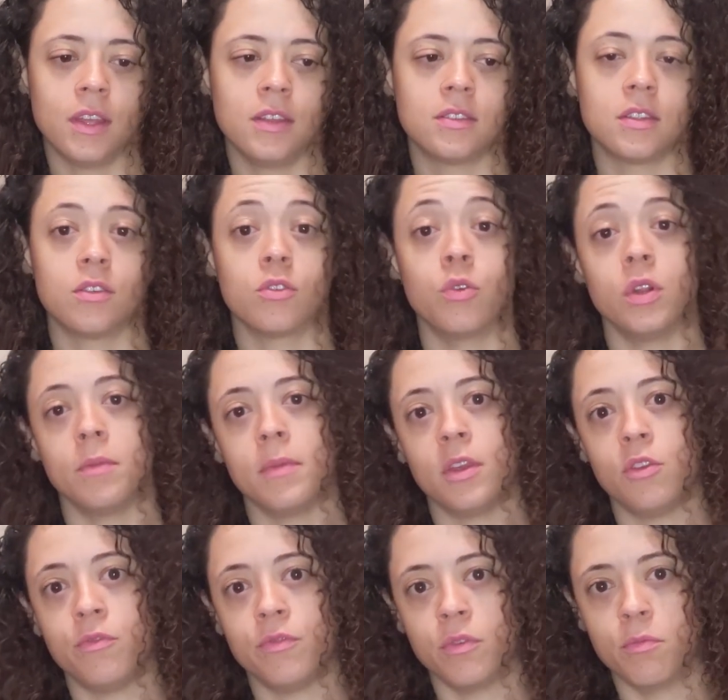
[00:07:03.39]
These are things
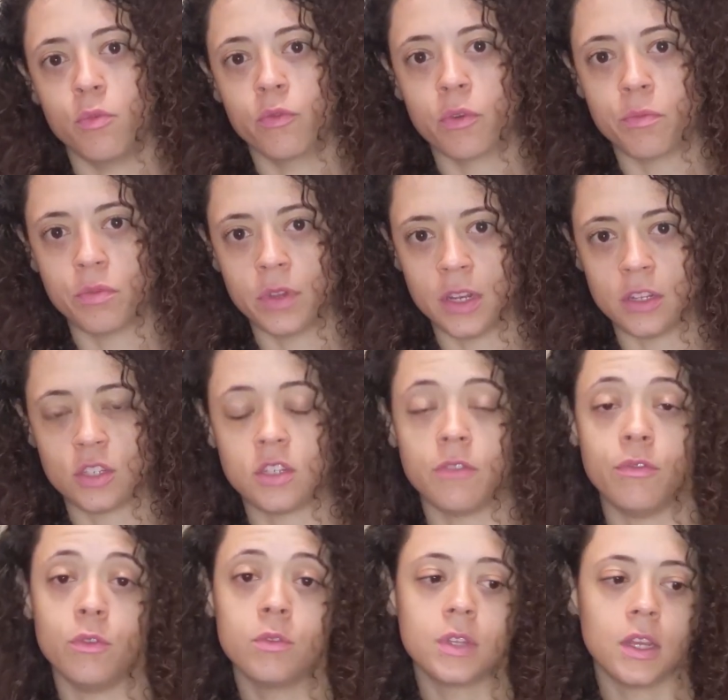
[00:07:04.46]
that are going to make you feel more
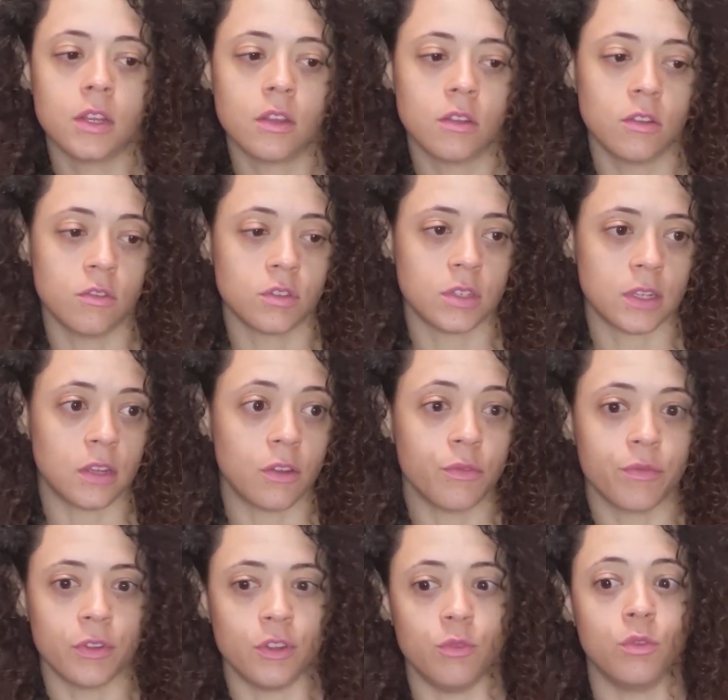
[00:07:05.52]
replenished. If you take
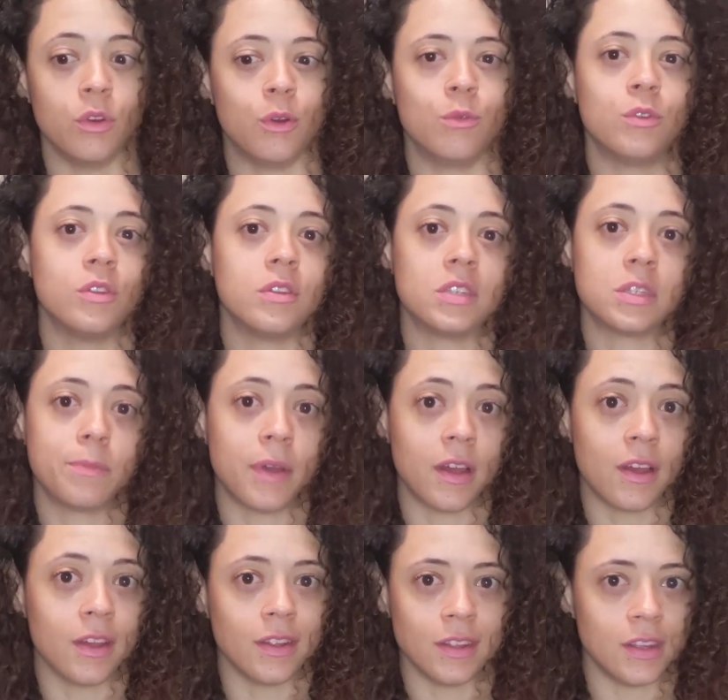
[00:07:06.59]
yourself and you go
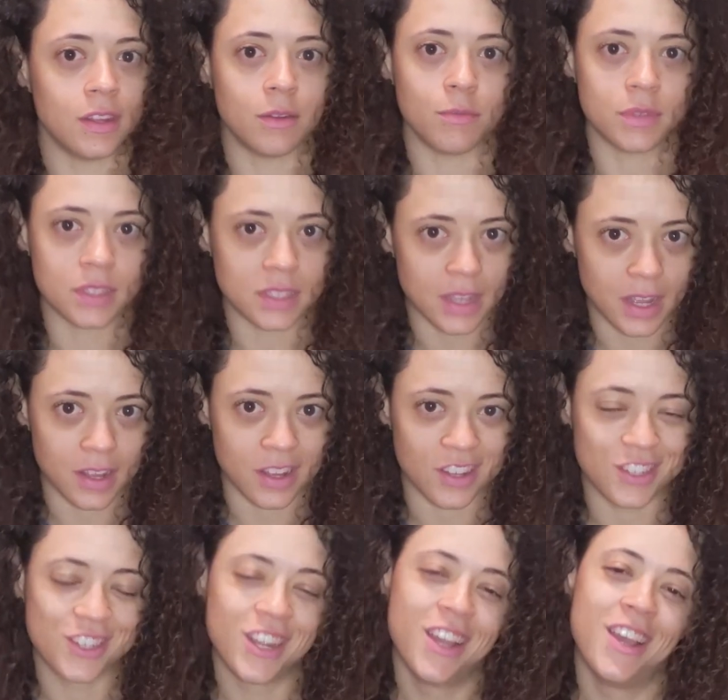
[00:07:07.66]
to the spa and get a
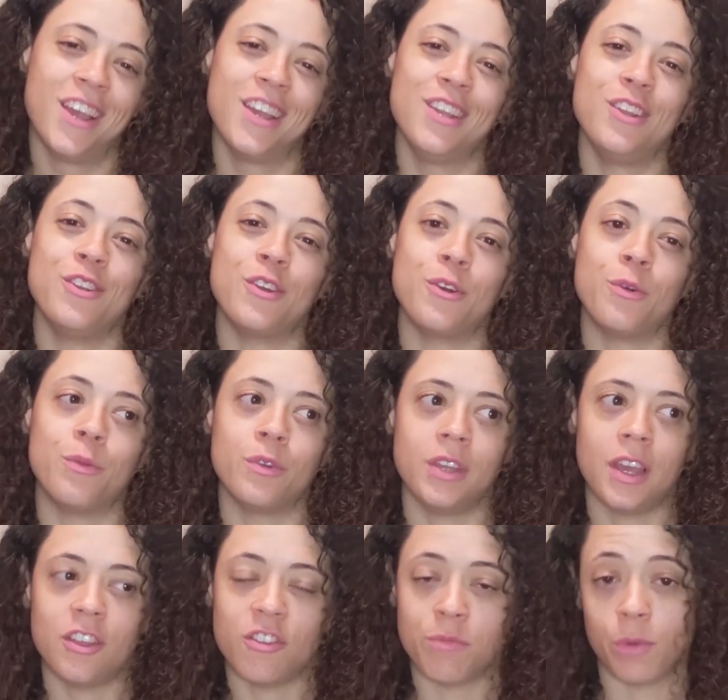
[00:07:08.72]
massage,
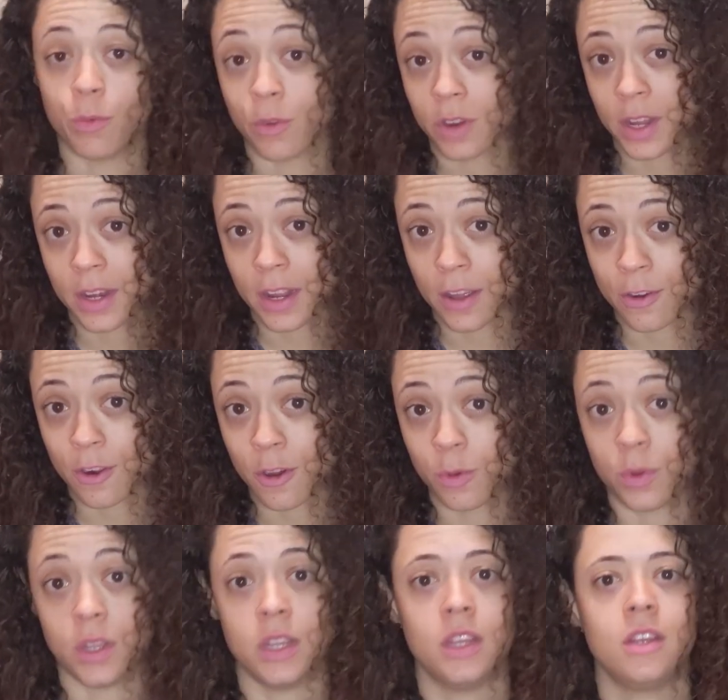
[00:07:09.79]
you've been
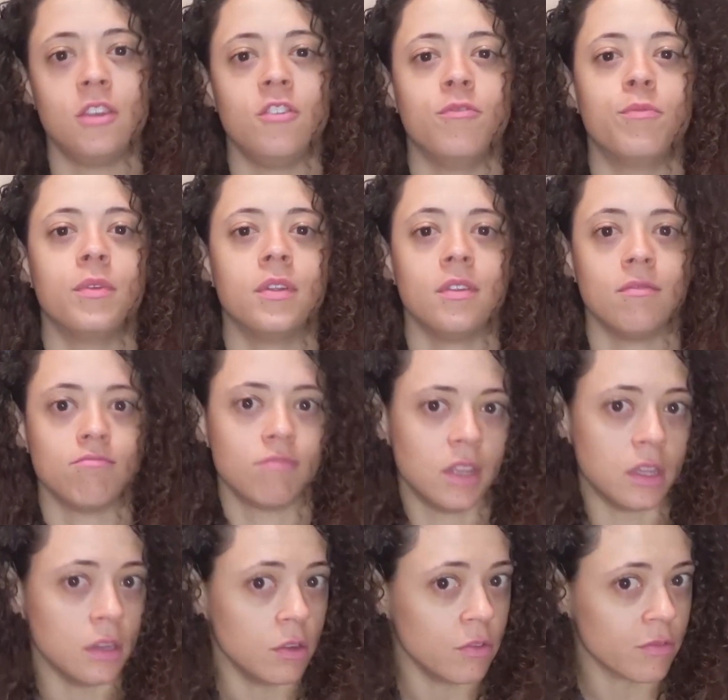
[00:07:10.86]
working out all week, you've
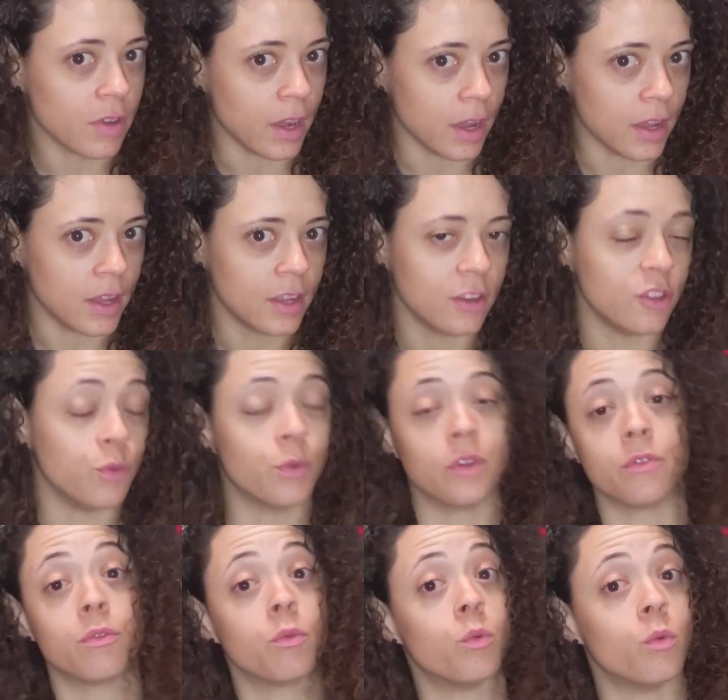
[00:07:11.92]
been eating
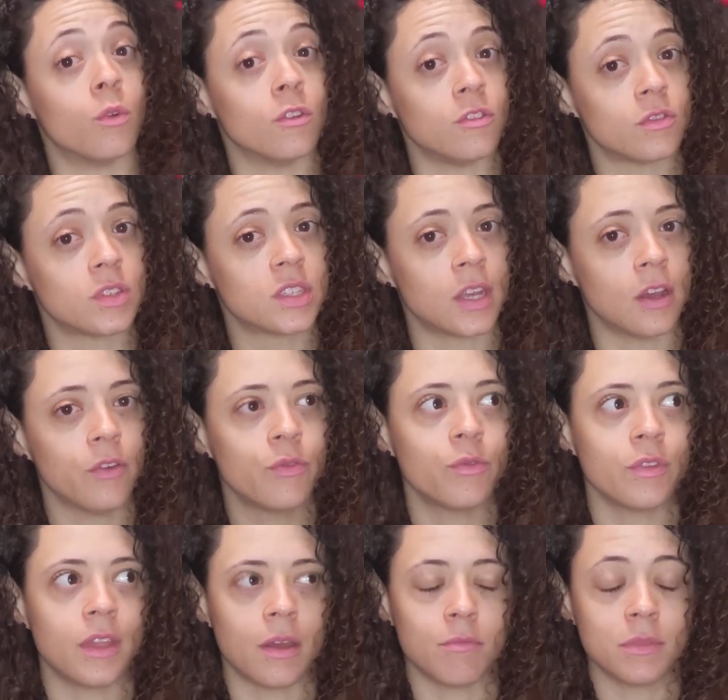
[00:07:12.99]
right, and you want to reward
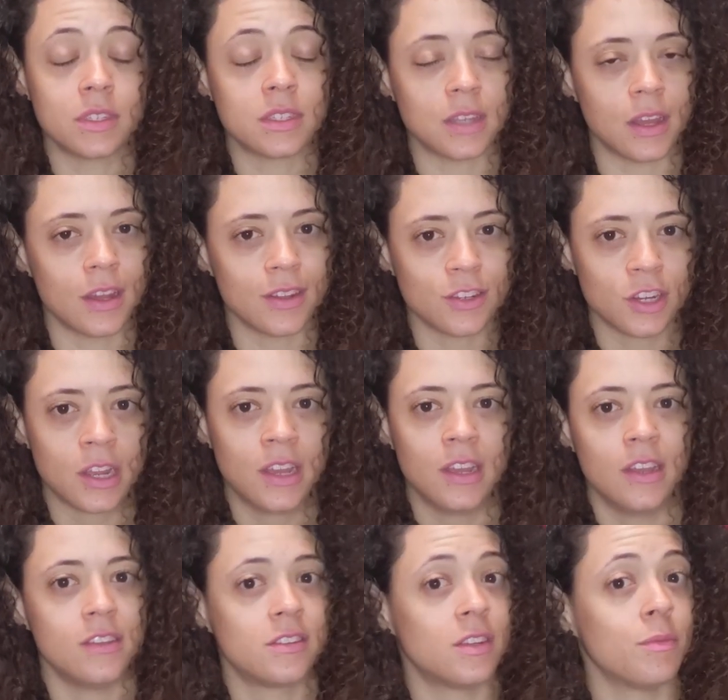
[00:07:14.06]
yourself. Well, that
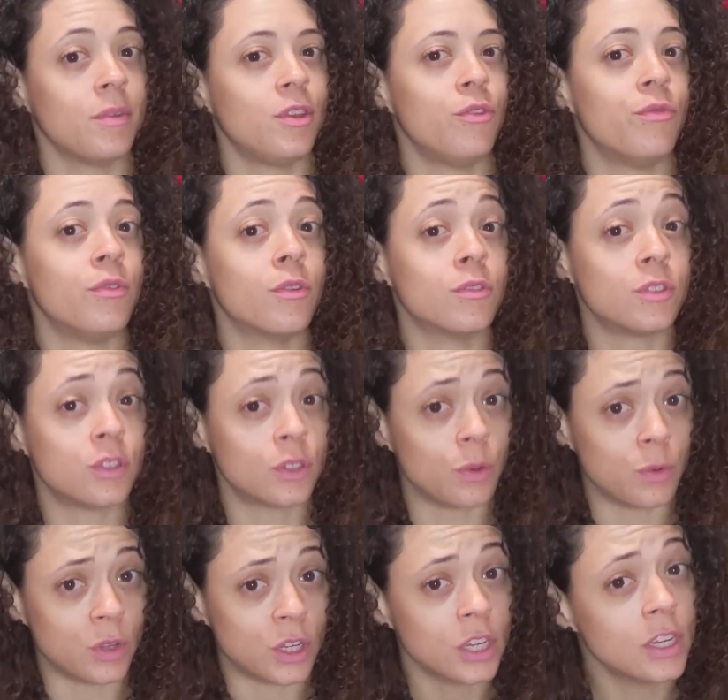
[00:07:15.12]
massage is going to make you
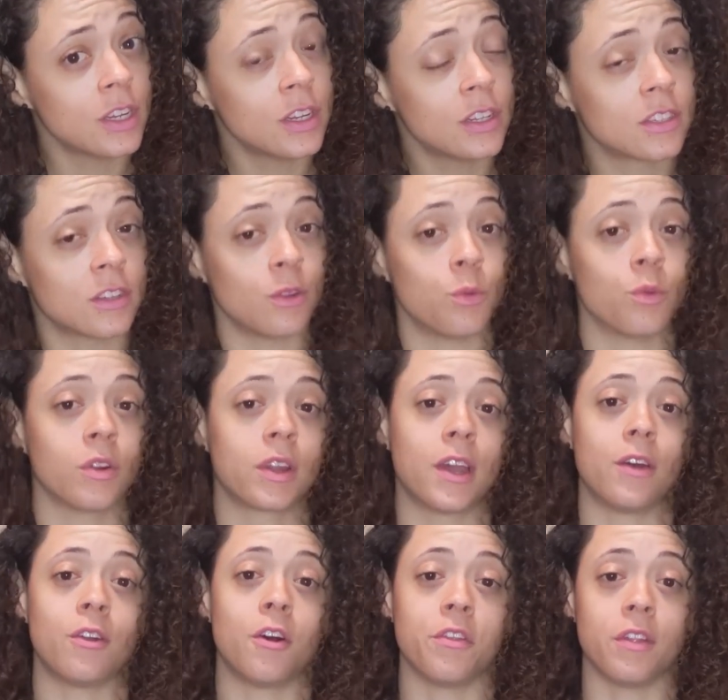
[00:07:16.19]
feel so good. It's
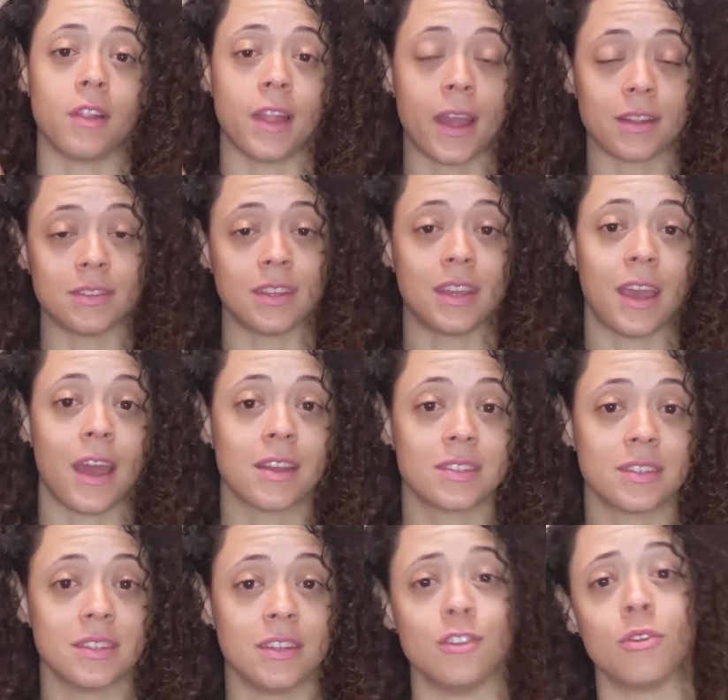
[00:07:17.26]
going to work out all the
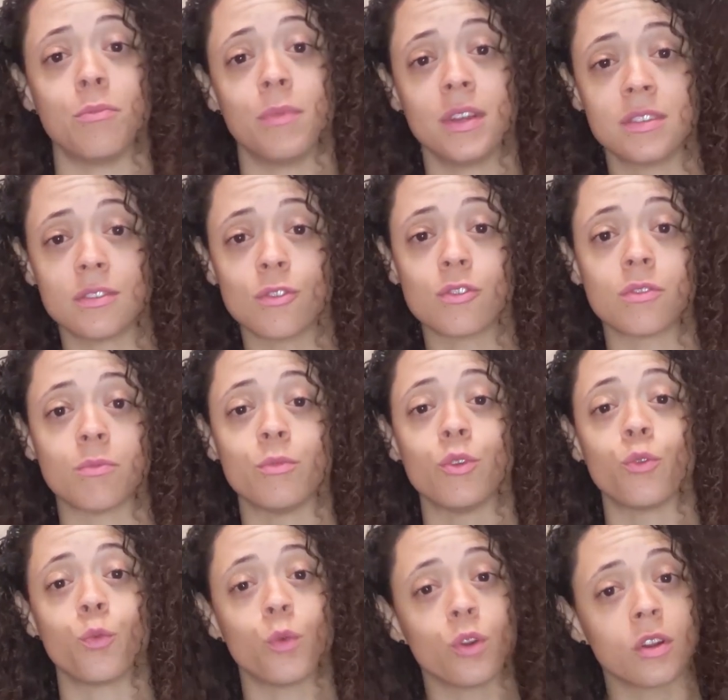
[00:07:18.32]
lactic acid in your
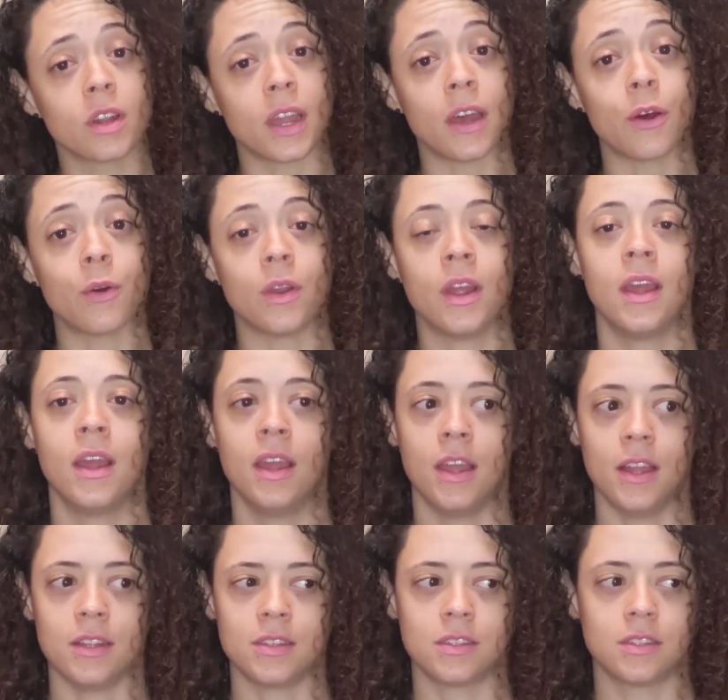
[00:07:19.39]
muscles from your workout.